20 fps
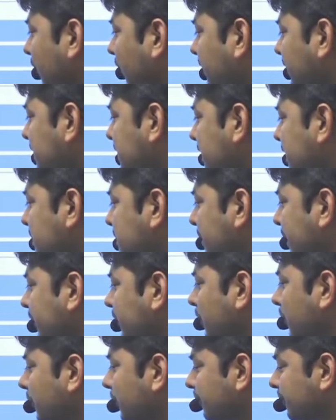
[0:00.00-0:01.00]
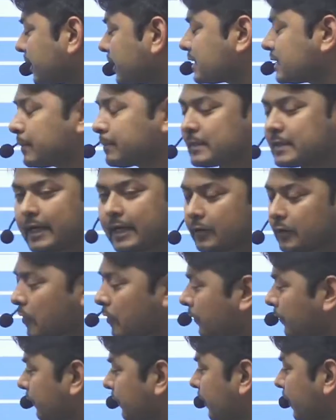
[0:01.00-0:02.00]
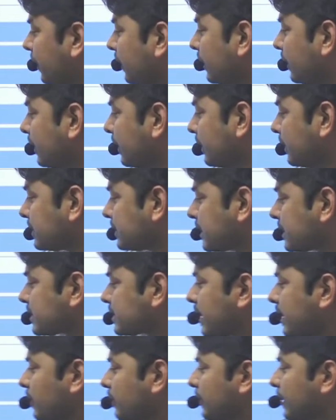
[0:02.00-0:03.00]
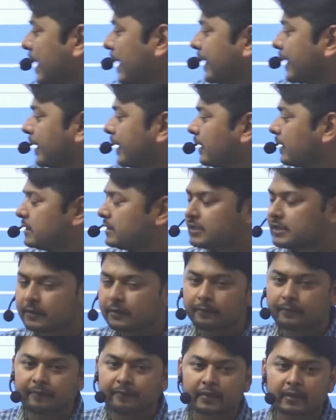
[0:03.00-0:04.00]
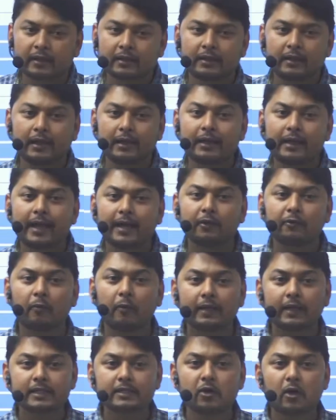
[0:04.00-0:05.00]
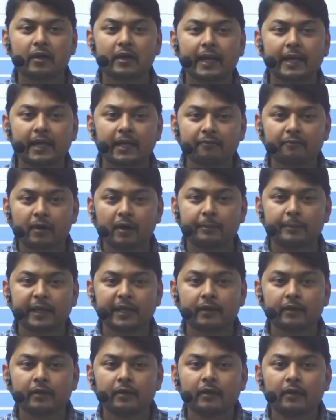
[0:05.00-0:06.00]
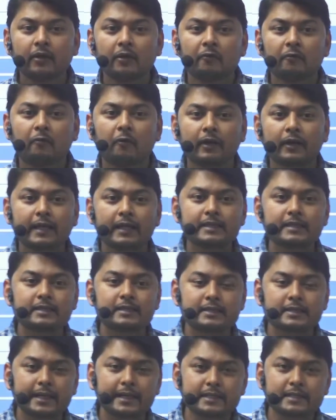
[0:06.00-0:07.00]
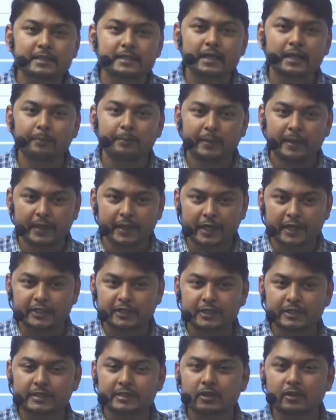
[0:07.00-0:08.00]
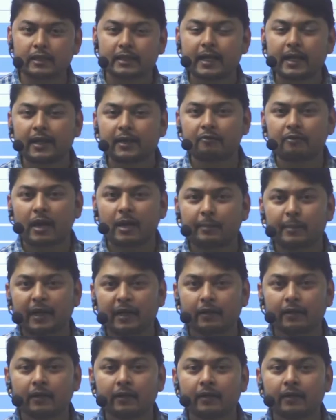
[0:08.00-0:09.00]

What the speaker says: of the subset of sustainable agriculture. They're like, what is organic farming? What is its implications on the environment?